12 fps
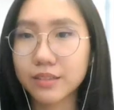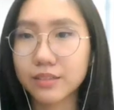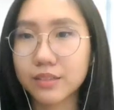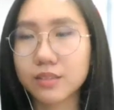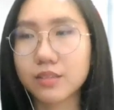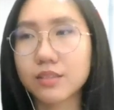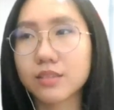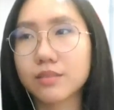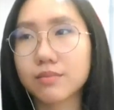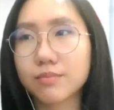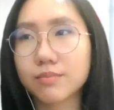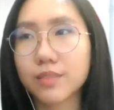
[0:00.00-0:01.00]
the
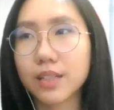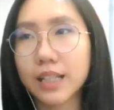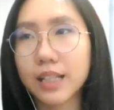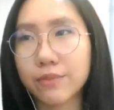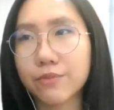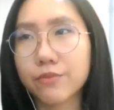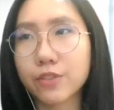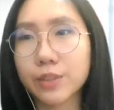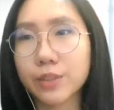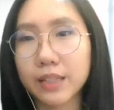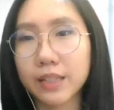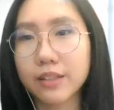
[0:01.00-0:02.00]
claim for the
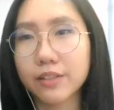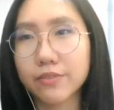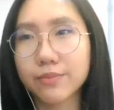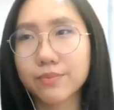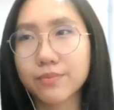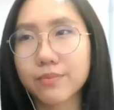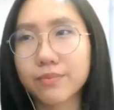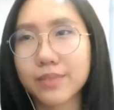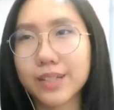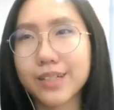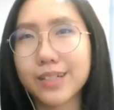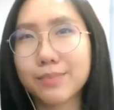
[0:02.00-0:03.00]
plaintiff.
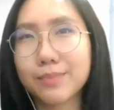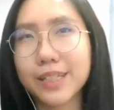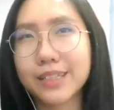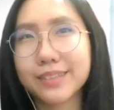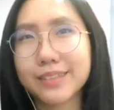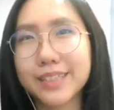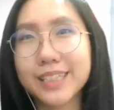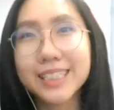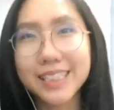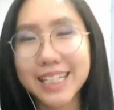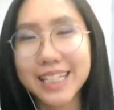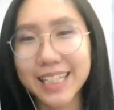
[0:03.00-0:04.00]
But in this
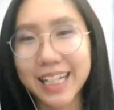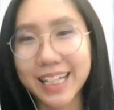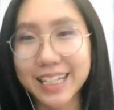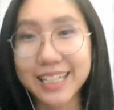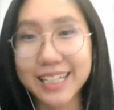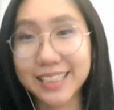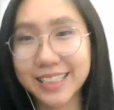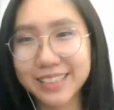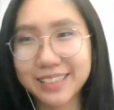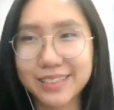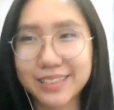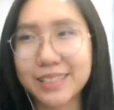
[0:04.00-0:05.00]
case, like it's
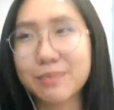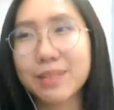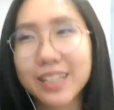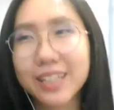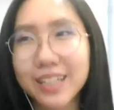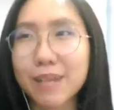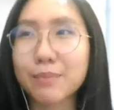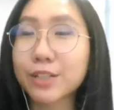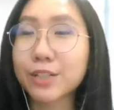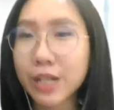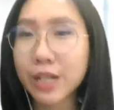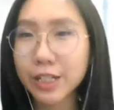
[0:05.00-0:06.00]
similar lah, but
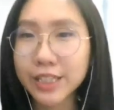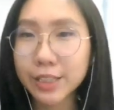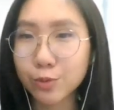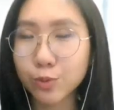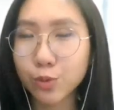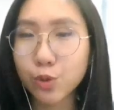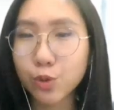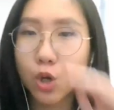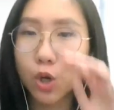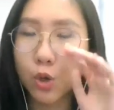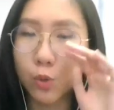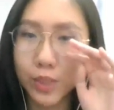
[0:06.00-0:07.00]
you need to know
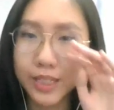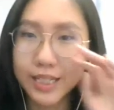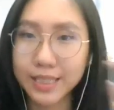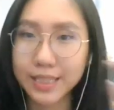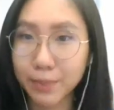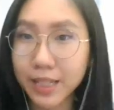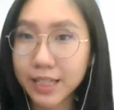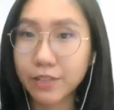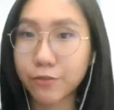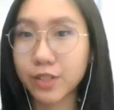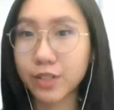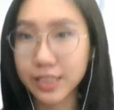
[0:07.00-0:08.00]
what is a plaintiff,
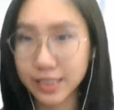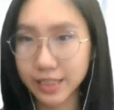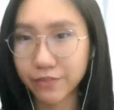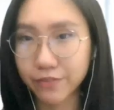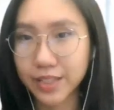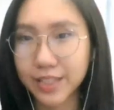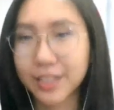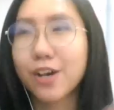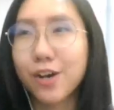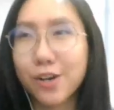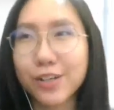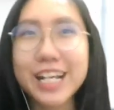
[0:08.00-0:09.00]
what is a defendant.
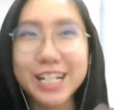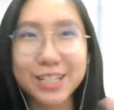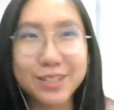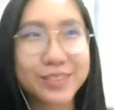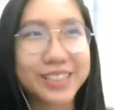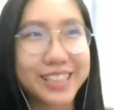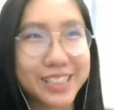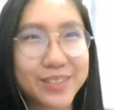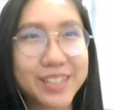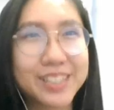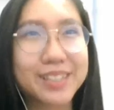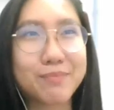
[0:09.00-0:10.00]
Okay, so this
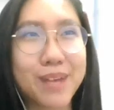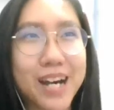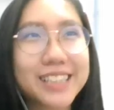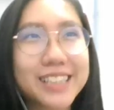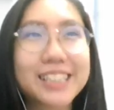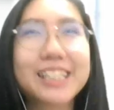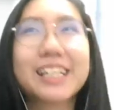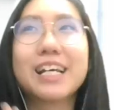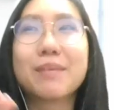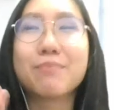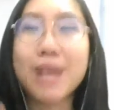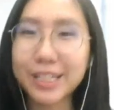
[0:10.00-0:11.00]
one passed.
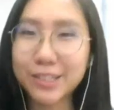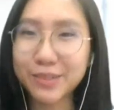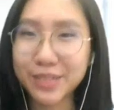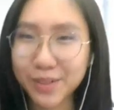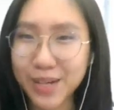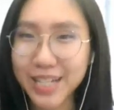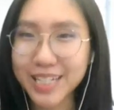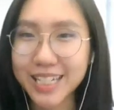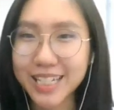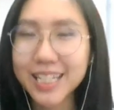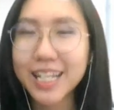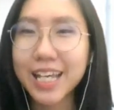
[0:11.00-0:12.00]
Back to the question,